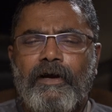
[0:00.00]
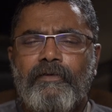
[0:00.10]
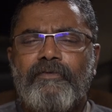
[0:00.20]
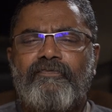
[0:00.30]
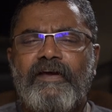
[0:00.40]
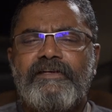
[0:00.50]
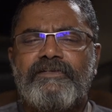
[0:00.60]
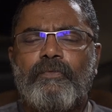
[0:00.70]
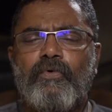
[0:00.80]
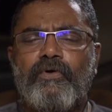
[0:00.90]
How he
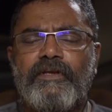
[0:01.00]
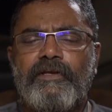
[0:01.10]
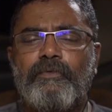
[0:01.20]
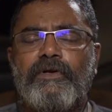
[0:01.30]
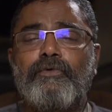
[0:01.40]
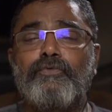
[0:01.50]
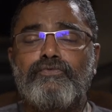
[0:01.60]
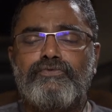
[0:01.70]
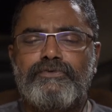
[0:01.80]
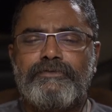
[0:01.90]
fights a war that he will
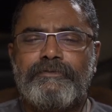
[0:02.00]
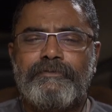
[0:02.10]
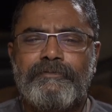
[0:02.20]
lose.